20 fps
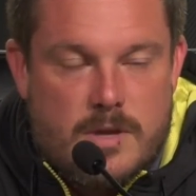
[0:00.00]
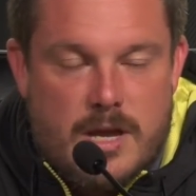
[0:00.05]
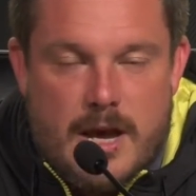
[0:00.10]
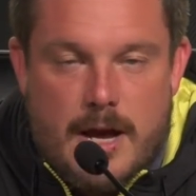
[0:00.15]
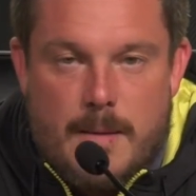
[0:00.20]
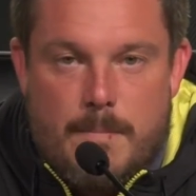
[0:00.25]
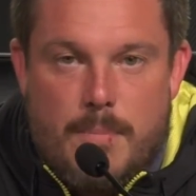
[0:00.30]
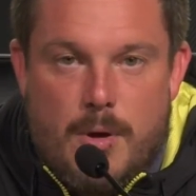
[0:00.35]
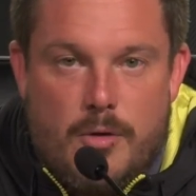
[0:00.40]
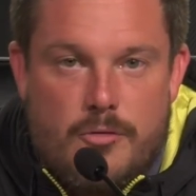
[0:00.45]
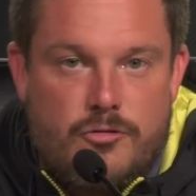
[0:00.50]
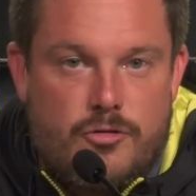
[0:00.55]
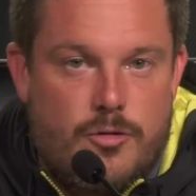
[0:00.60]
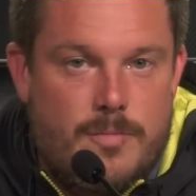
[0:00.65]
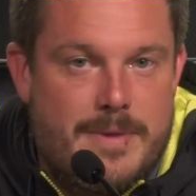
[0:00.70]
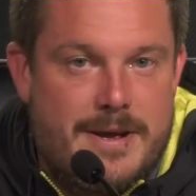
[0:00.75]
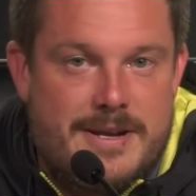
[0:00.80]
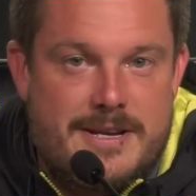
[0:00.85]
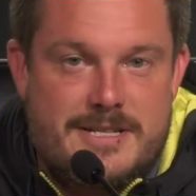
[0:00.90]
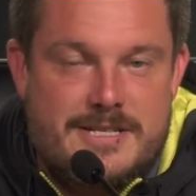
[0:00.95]
Yeah, both
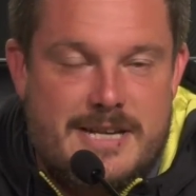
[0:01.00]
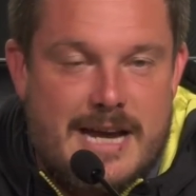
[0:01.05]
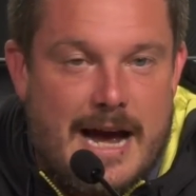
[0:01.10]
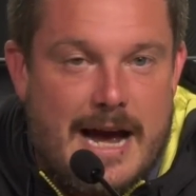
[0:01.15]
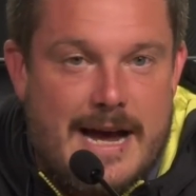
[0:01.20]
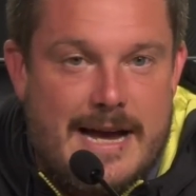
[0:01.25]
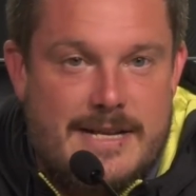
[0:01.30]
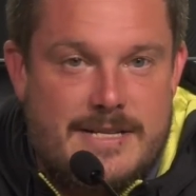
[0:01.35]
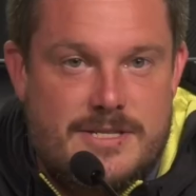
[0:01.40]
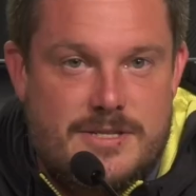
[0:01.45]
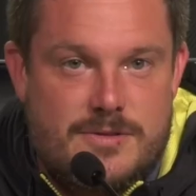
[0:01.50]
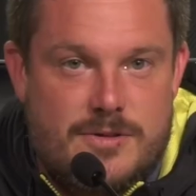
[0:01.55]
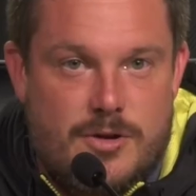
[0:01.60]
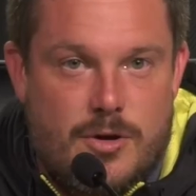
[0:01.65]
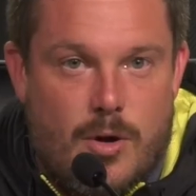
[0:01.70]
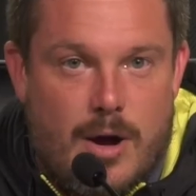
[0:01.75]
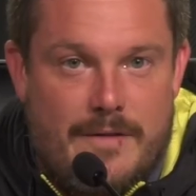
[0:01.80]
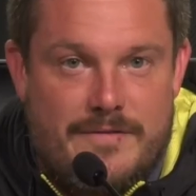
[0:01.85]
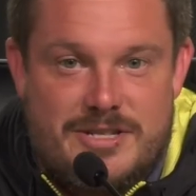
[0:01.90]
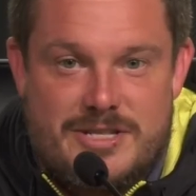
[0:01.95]
tremendous guys. You
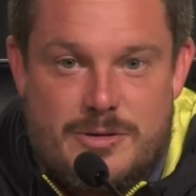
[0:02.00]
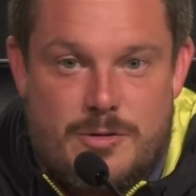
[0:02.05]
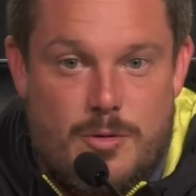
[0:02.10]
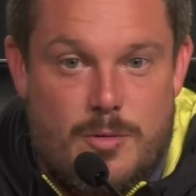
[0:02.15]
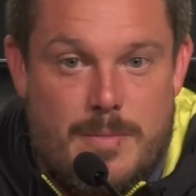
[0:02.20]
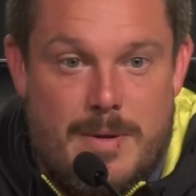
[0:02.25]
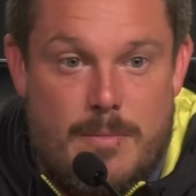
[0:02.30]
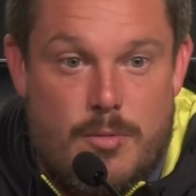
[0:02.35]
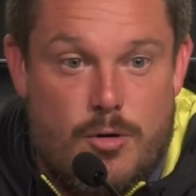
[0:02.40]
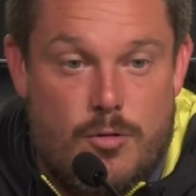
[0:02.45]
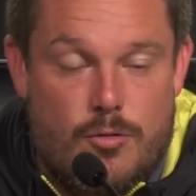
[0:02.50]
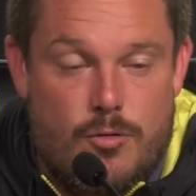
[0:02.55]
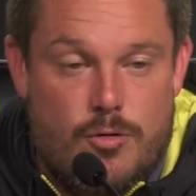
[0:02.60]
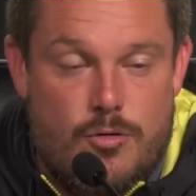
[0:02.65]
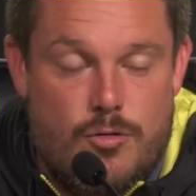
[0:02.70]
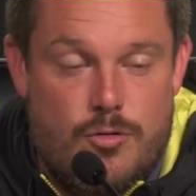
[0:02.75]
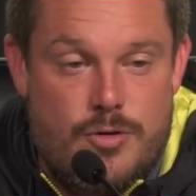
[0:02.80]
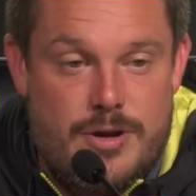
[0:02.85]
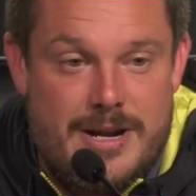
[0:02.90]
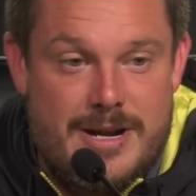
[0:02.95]
know, obviously, we remember
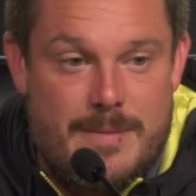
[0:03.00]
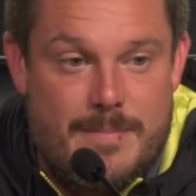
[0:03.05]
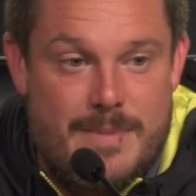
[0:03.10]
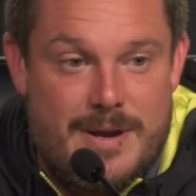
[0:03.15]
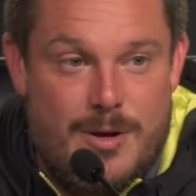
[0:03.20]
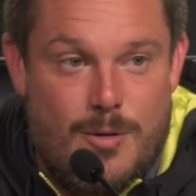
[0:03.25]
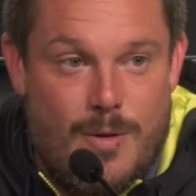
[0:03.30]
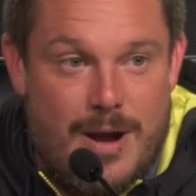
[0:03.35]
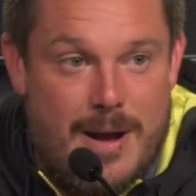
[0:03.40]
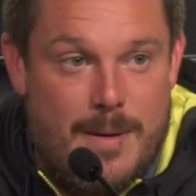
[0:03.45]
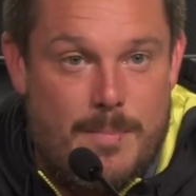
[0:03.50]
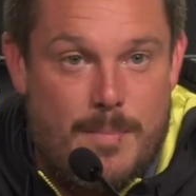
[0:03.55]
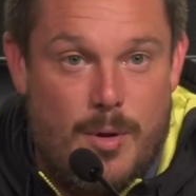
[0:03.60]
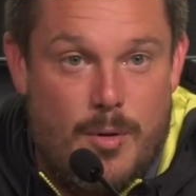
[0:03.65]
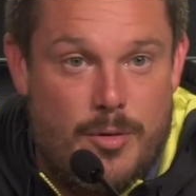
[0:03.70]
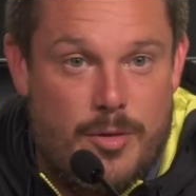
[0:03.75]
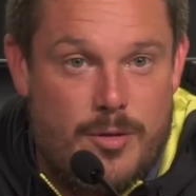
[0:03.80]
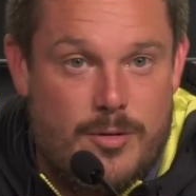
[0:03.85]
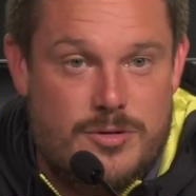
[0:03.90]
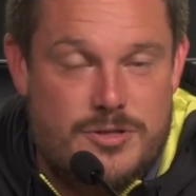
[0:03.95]
recruiting and being around
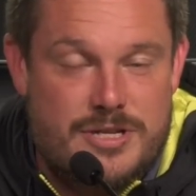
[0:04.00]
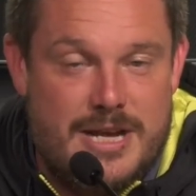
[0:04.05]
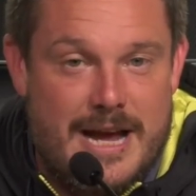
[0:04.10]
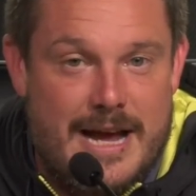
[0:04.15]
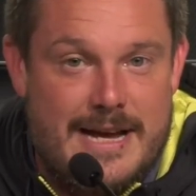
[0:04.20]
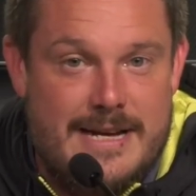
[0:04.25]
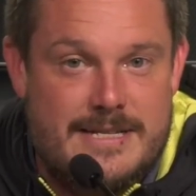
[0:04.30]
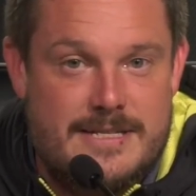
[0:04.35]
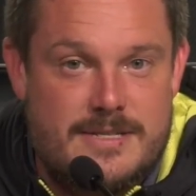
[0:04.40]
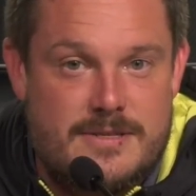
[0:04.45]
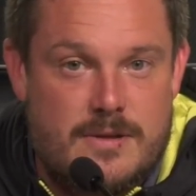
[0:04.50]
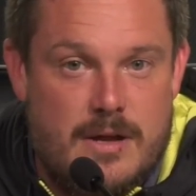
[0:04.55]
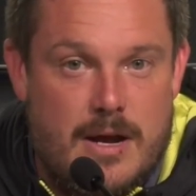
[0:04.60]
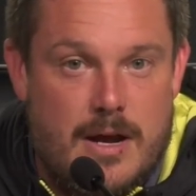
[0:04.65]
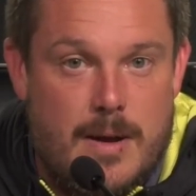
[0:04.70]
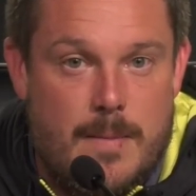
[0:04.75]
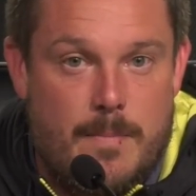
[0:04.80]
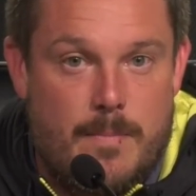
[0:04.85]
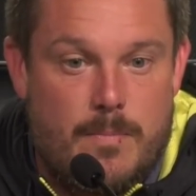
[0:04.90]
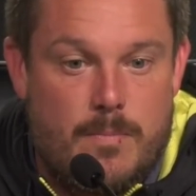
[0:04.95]
both of those guys,
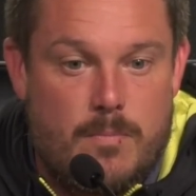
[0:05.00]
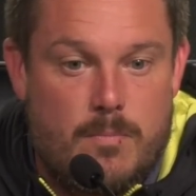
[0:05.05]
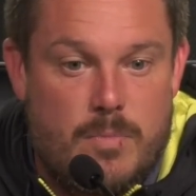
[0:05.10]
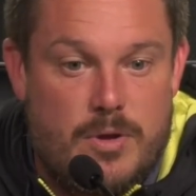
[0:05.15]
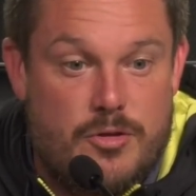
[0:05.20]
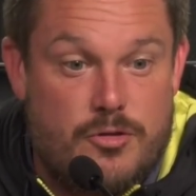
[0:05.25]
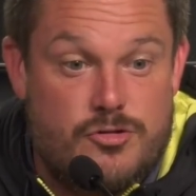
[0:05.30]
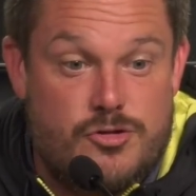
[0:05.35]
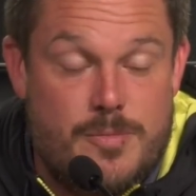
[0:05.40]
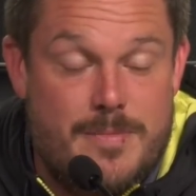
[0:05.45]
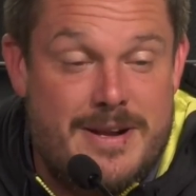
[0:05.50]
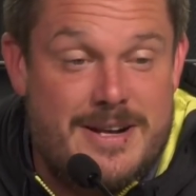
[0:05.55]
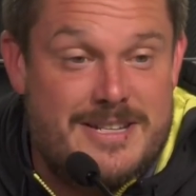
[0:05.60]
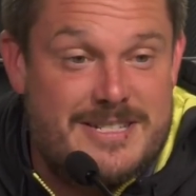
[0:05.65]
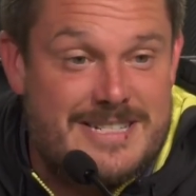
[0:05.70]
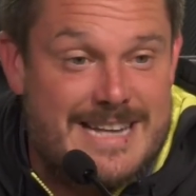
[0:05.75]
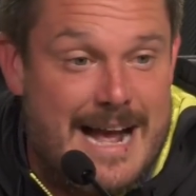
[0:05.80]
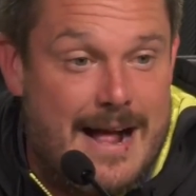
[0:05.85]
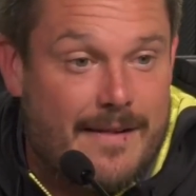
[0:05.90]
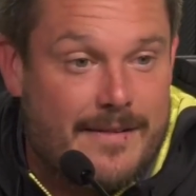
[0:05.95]
but they're
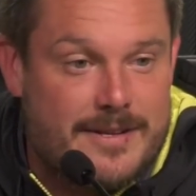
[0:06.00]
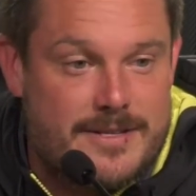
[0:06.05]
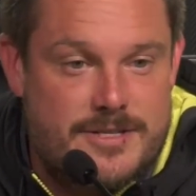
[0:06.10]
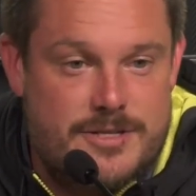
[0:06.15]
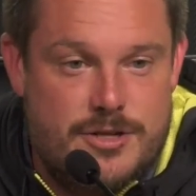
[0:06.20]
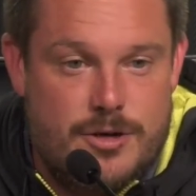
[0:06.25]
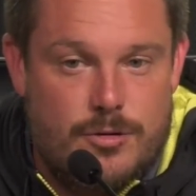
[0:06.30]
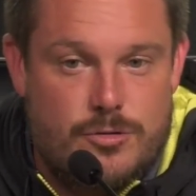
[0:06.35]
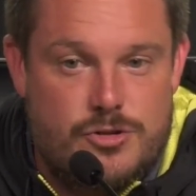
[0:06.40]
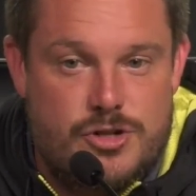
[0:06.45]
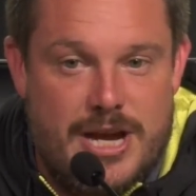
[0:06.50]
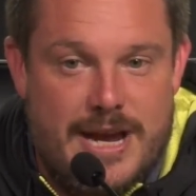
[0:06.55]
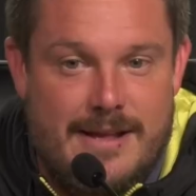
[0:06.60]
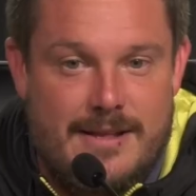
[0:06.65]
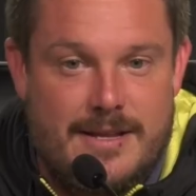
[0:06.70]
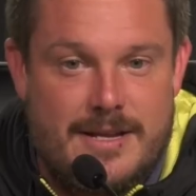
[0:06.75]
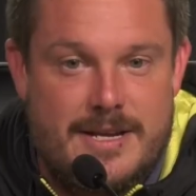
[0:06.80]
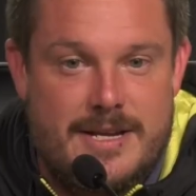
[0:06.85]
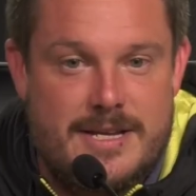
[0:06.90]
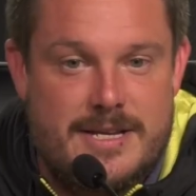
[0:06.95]
tremendous talents. You know,
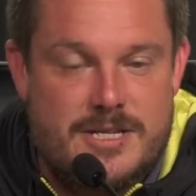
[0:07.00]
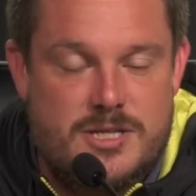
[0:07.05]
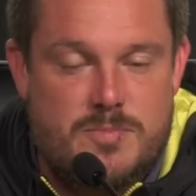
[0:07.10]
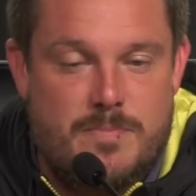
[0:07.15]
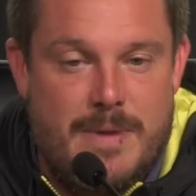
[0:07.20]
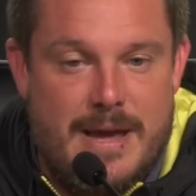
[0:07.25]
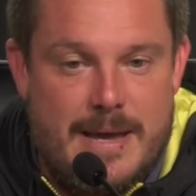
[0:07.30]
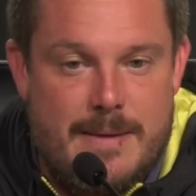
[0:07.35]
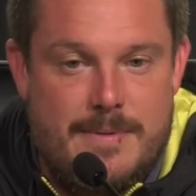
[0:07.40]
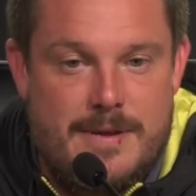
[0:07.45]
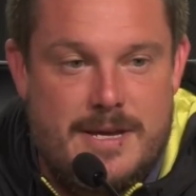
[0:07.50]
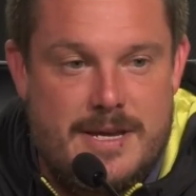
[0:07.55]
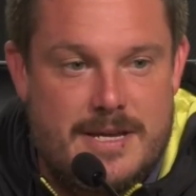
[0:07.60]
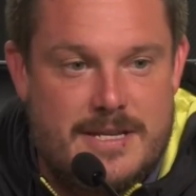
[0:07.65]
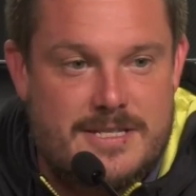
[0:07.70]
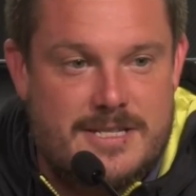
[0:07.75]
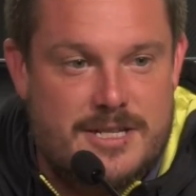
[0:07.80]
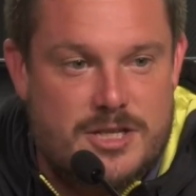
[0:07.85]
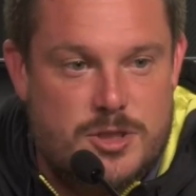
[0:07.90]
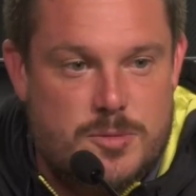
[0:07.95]
Jalen is maybe
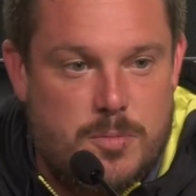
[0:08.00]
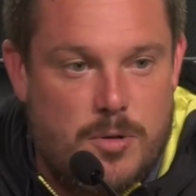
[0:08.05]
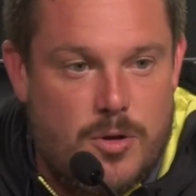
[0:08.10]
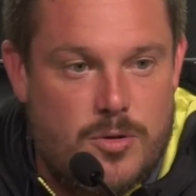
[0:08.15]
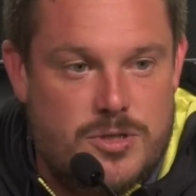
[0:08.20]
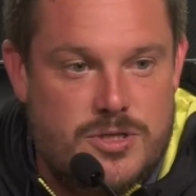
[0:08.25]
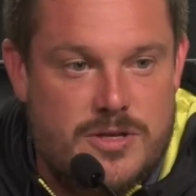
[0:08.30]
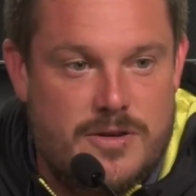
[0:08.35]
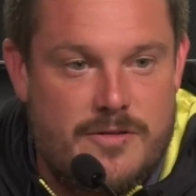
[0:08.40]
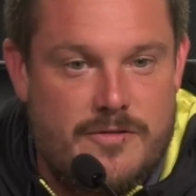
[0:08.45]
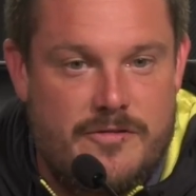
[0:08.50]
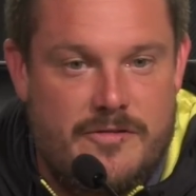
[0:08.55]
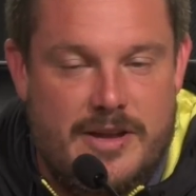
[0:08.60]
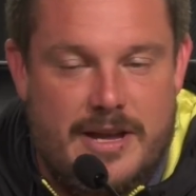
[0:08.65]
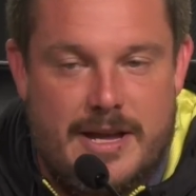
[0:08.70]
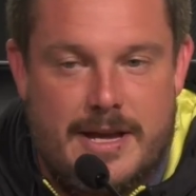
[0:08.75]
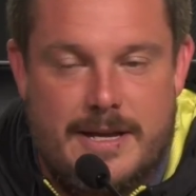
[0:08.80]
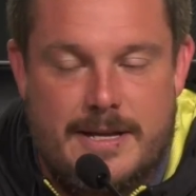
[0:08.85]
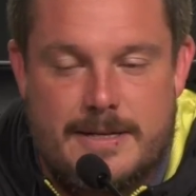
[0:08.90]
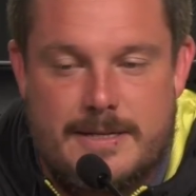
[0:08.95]
as explosive
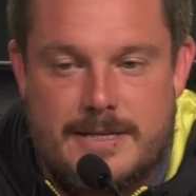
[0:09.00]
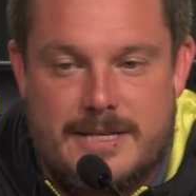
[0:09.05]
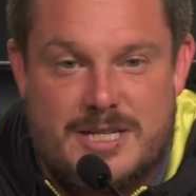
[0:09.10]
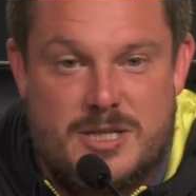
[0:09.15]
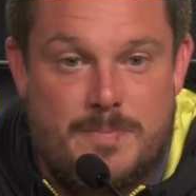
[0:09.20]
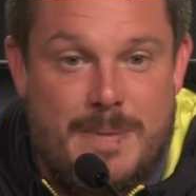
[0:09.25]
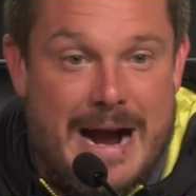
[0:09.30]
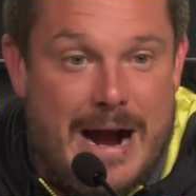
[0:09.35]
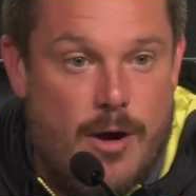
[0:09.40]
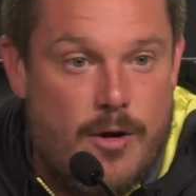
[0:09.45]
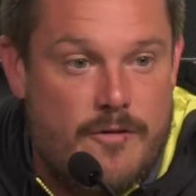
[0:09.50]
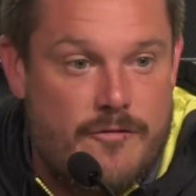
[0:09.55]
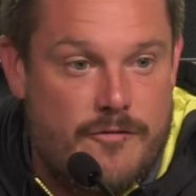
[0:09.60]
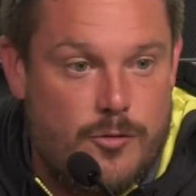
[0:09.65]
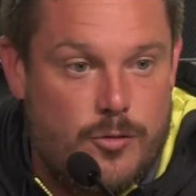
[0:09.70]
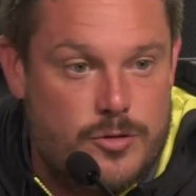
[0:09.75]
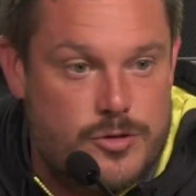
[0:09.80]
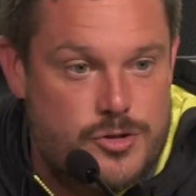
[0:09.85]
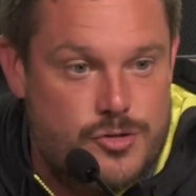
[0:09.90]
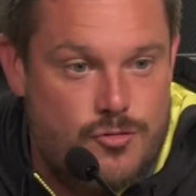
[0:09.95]
and as
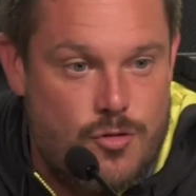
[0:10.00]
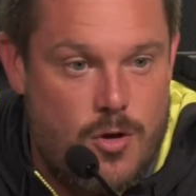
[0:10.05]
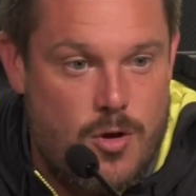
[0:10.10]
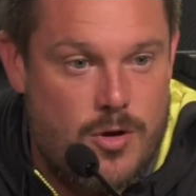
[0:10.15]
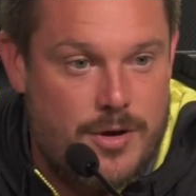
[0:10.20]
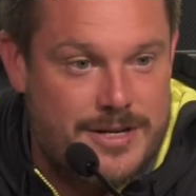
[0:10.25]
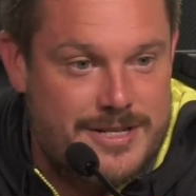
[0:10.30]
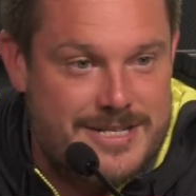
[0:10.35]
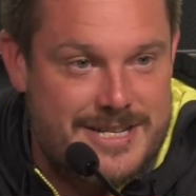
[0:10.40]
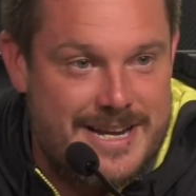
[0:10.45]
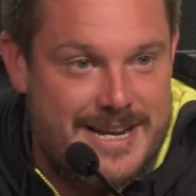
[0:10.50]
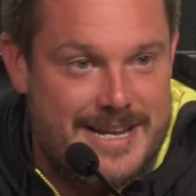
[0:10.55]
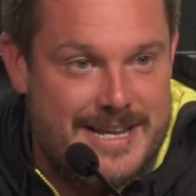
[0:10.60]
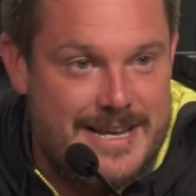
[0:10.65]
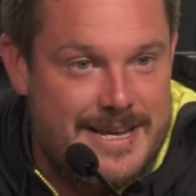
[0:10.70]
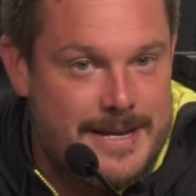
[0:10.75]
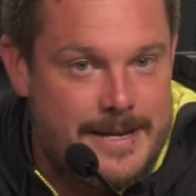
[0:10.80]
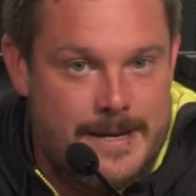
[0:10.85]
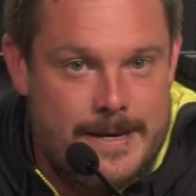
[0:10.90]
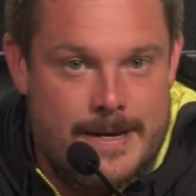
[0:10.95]
powerful and strong as
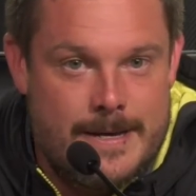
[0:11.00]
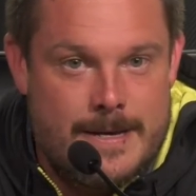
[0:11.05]
any